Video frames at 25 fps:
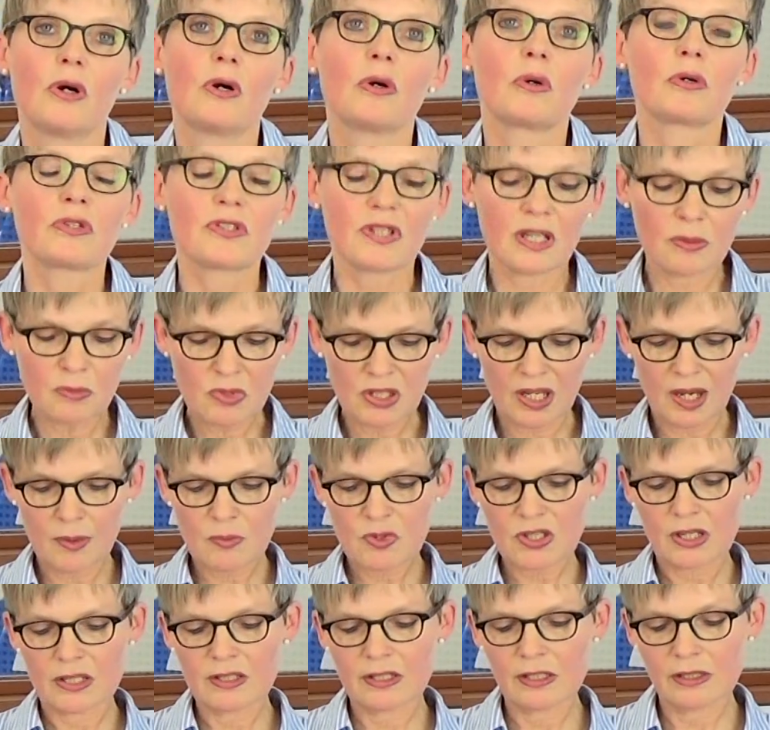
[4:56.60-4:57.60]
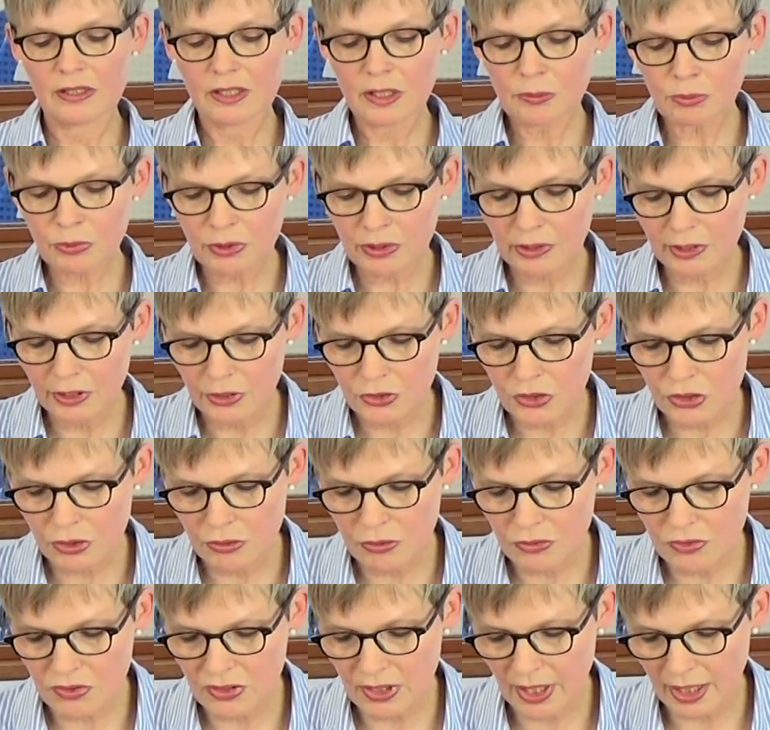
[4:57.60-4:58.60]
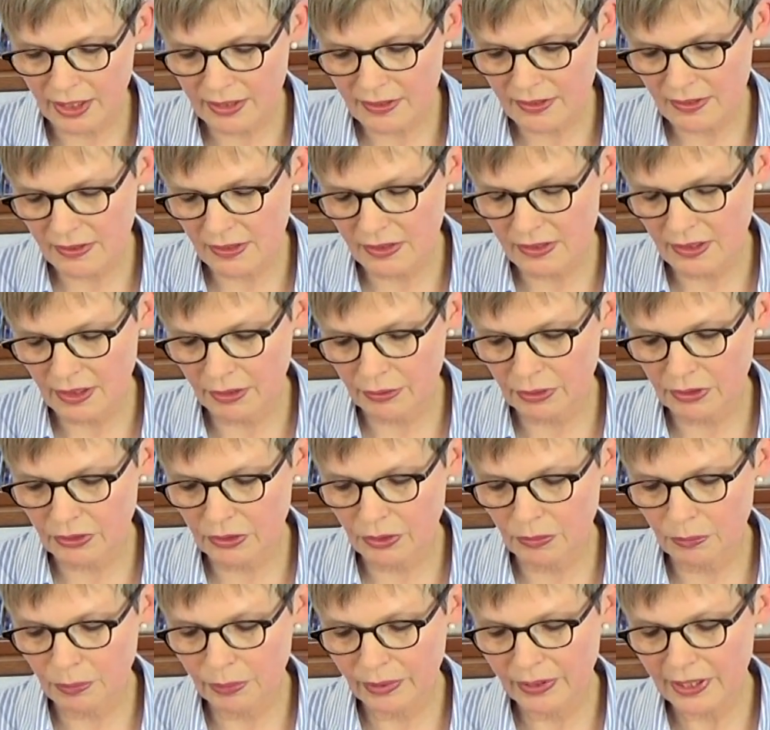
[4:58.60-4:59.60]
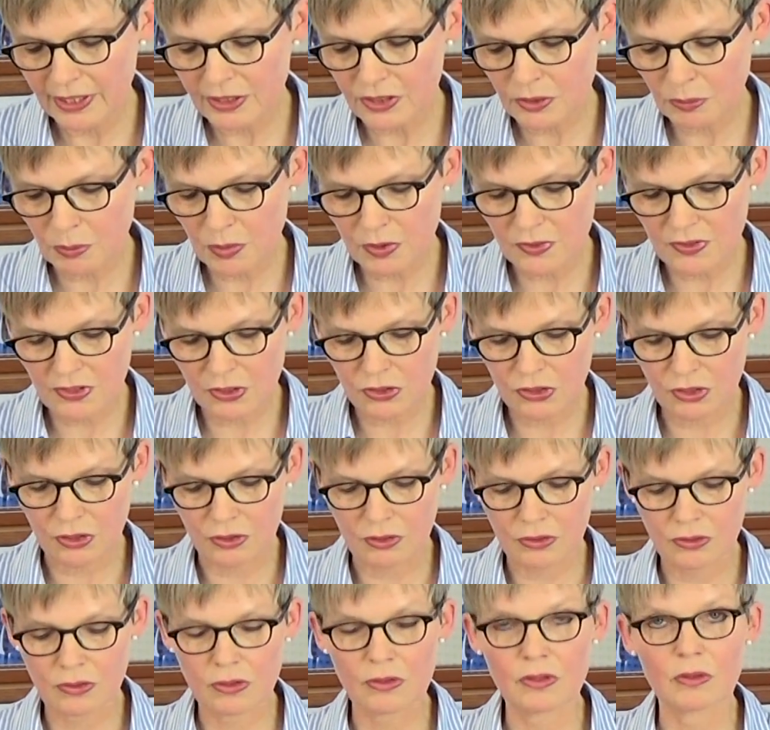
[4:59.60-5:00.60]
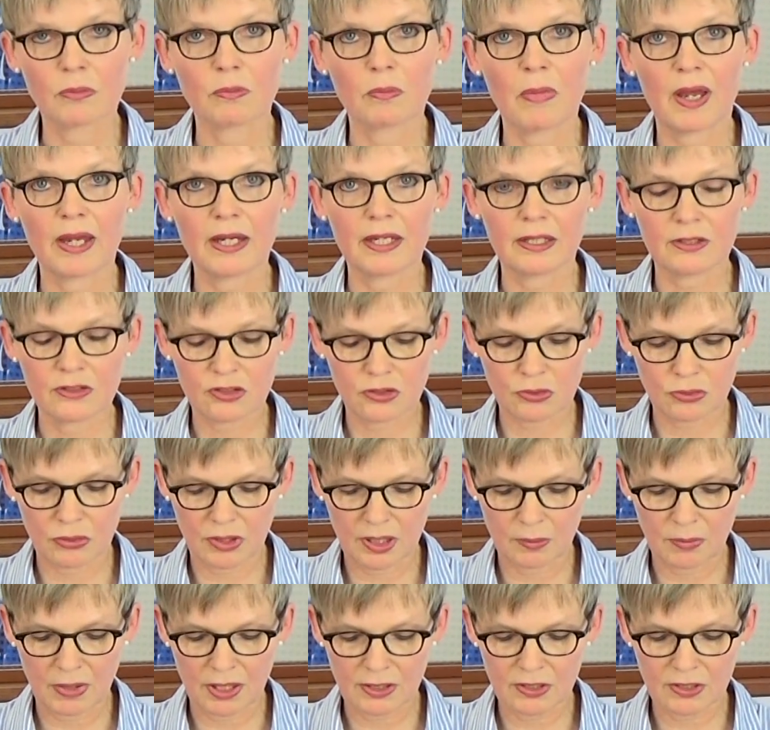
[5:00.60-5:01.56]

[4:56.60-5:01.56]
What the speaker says: Or sometimes I deliberately choose texts that are in complete opposition to the mainstream